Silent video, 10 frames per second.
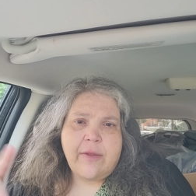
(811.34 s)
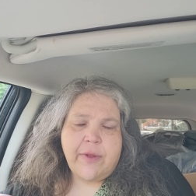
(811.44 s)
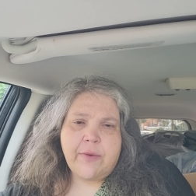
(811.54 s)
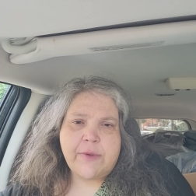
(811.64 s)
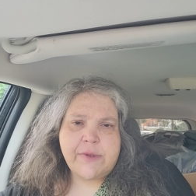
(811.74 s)

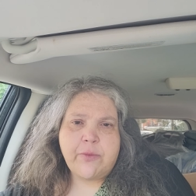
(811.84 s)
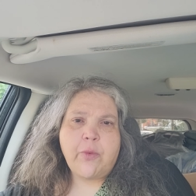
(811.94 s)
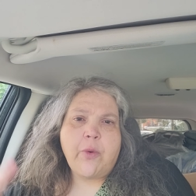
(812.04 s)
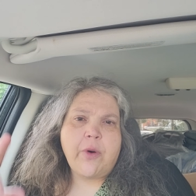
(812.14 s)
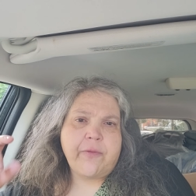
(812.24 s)
there was a
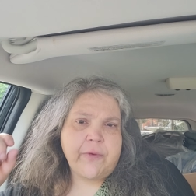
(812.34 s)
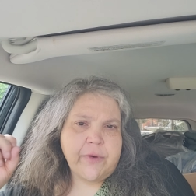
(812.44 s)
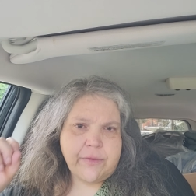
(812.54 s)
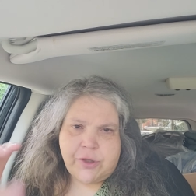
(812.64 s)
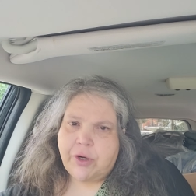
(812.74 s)
war
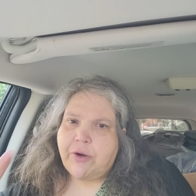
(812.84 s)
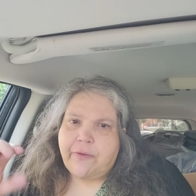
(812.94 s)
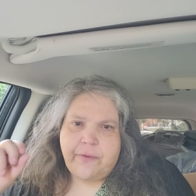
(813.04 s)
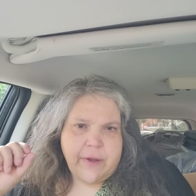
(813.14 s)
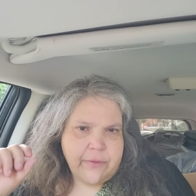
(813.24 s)
for
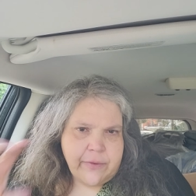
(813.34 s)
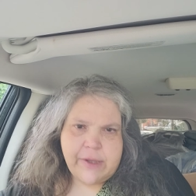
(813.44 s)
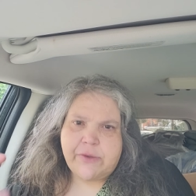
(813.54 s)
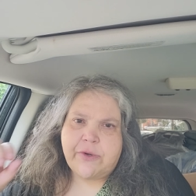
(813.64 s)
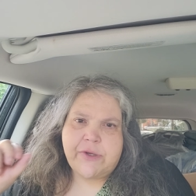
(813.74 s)
turf and
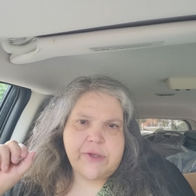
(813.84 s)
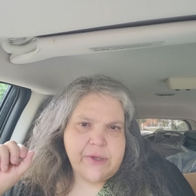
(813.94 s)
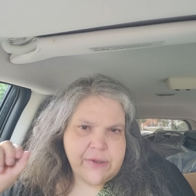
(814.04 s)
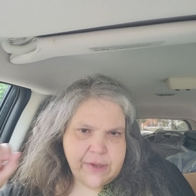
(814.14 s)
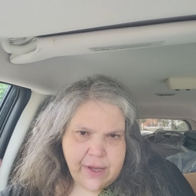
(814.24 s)

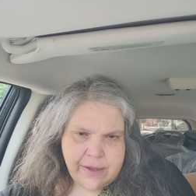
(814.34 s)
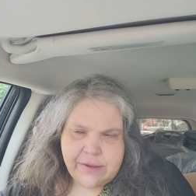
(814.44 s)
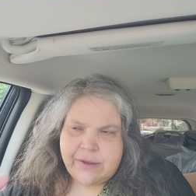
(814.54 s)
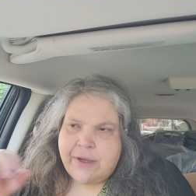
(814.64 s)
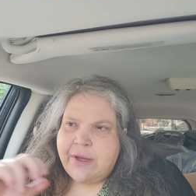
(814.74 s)
resources
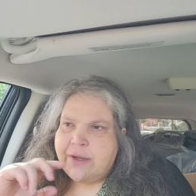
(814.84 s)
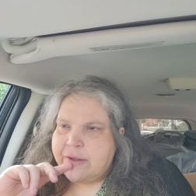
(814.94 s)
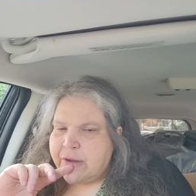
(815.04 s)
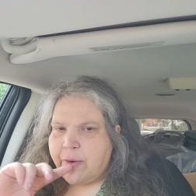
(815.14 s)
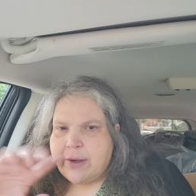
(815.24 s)
and
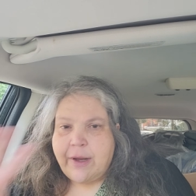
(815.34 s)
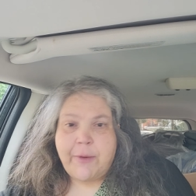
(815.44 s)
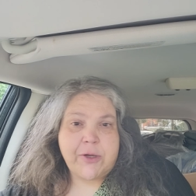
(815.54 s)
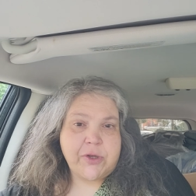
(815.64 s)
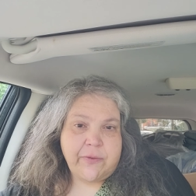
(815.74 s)
so on. I'm
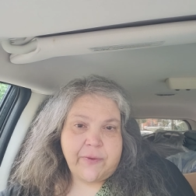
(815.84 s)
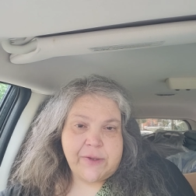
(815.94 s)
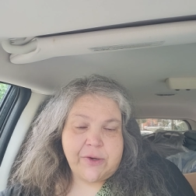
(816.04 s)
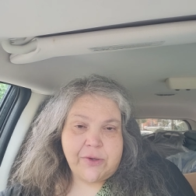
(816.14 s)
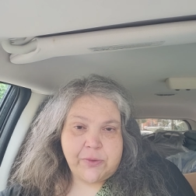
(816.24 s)
not sure if it
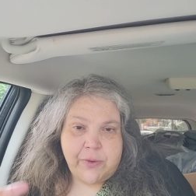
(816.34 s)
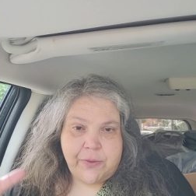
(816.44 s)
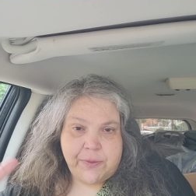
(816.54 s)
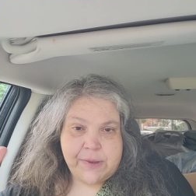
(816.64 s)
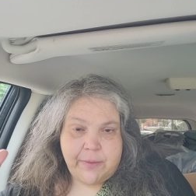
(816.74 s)
starts
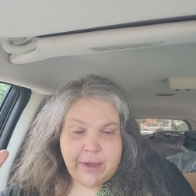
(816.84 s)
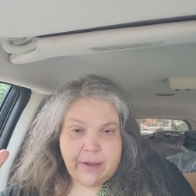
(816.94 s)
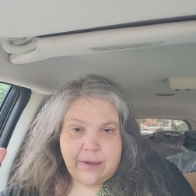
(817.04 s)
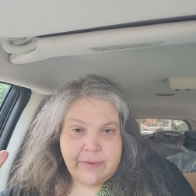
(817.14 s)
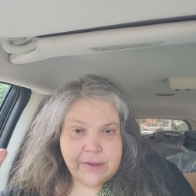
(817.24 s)
with somebody
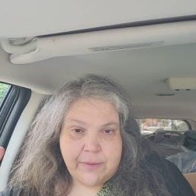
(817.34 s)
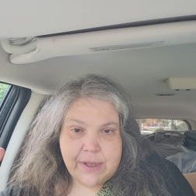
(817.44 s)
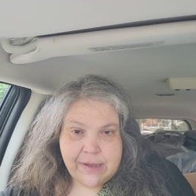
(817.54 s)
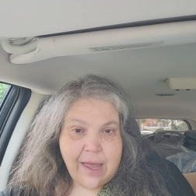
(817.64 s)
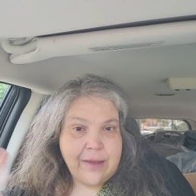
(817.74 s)
cleaving
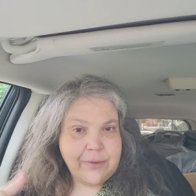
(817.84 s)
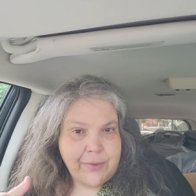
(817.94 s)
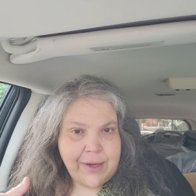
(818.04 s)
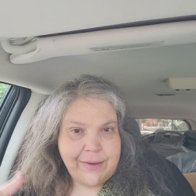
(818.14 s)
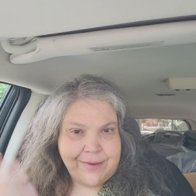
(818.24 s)
somebody's head the
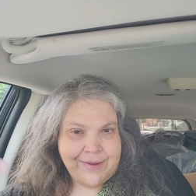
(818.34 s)
way